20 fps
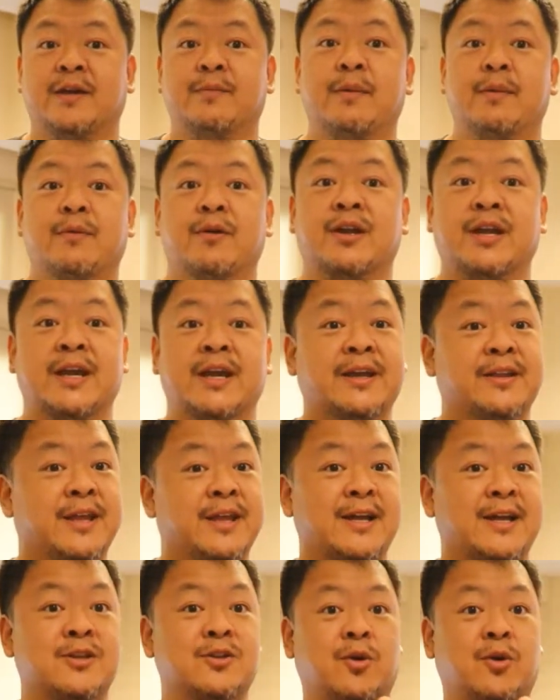Remember, kick
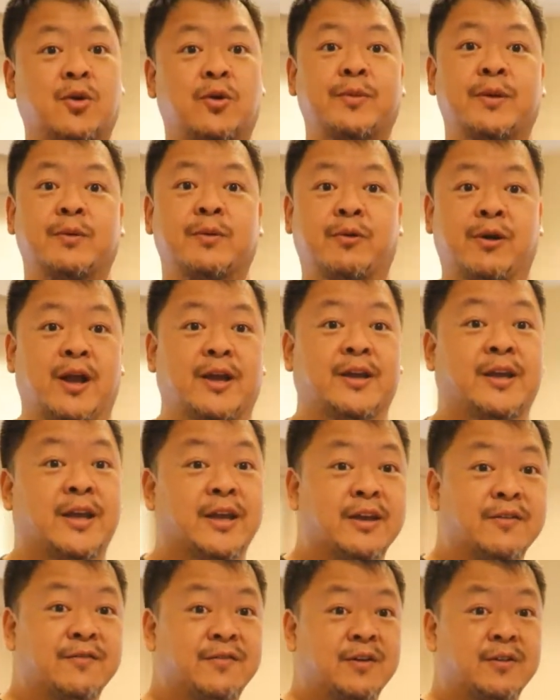that door open. We're not
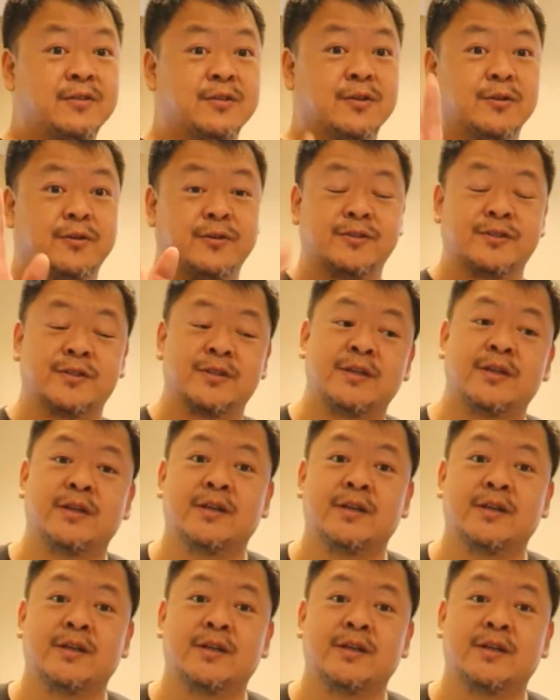kicking field goals.